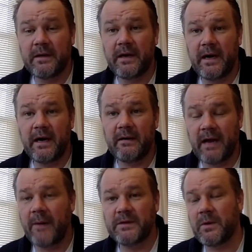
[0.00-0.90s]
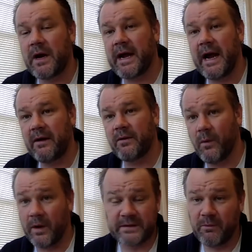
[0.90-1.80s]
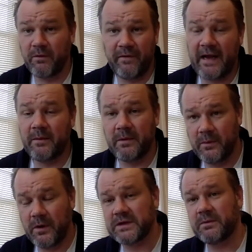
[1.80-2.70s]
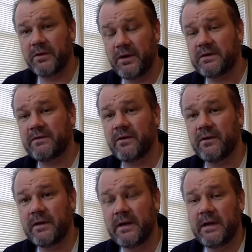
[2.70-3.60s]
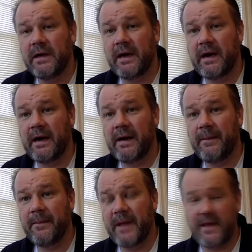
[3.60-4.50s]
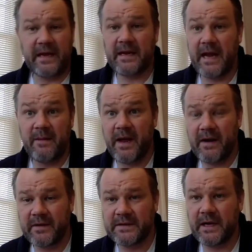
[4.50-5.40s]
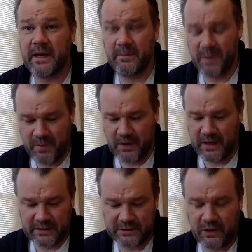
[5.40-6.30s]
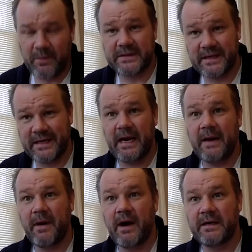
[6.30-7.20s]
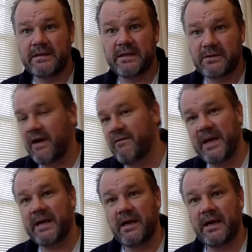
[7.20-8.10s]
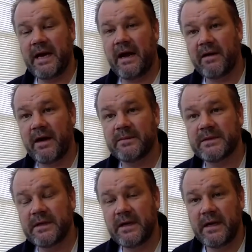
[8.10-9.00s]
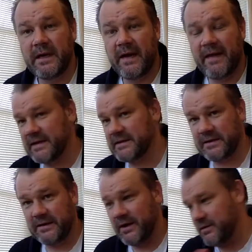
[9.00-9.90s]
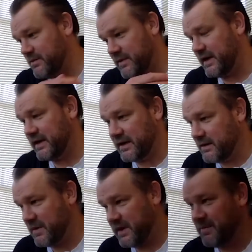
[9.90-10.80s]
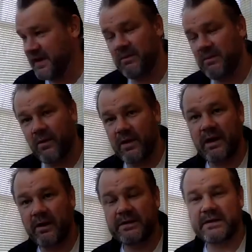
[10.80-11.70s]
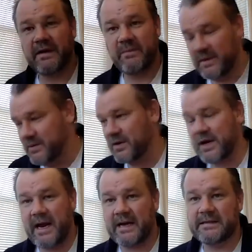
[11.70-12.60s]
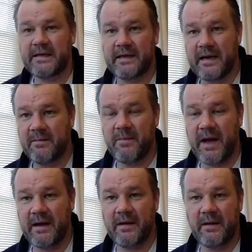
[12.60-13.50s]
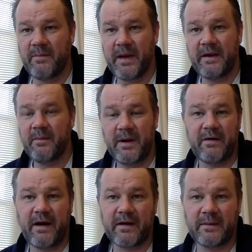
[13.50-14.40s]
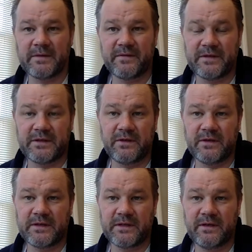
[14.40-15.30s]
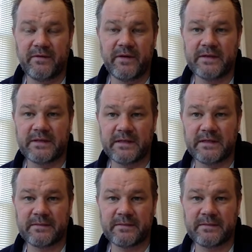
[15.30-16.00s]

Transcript: uh, libraries work out what's more valuable and what's more useful, um, and they can get a better return. But Booklick's job is to connect minds to drive better learning outcomes. And that's, you know, being more inclusive, being more connected, and, and, and better, better outcomes for students and universities.